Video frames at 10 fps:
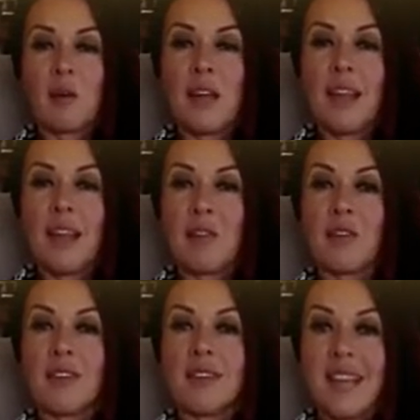breathe out for
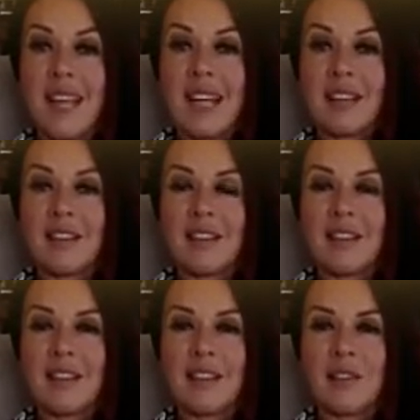
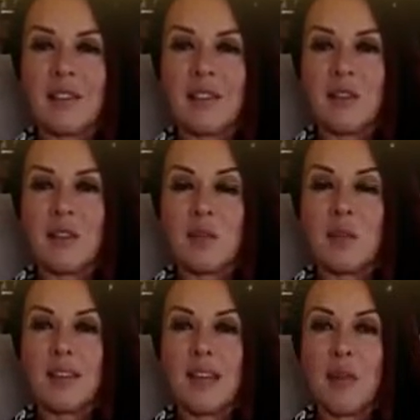6,
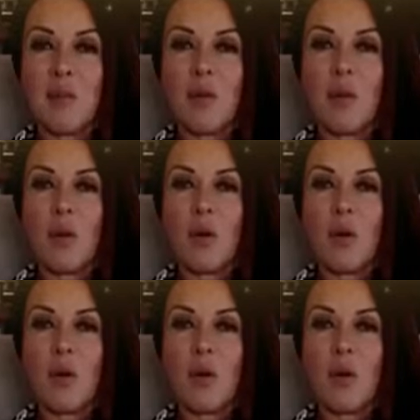50% more.